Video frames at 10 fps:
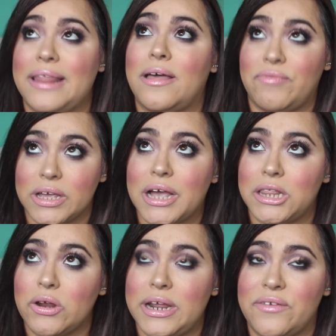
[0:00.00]
I left the
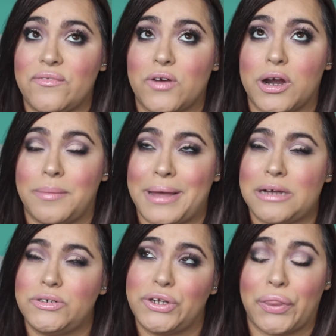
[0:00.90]
color in for
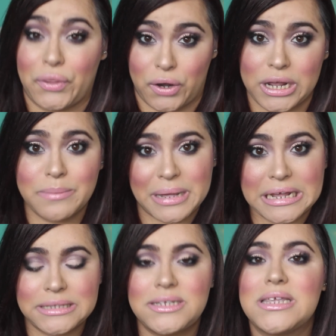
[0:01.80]
about 30
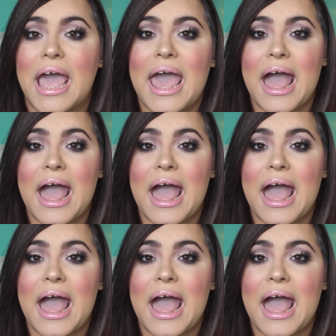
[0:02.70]
minutes.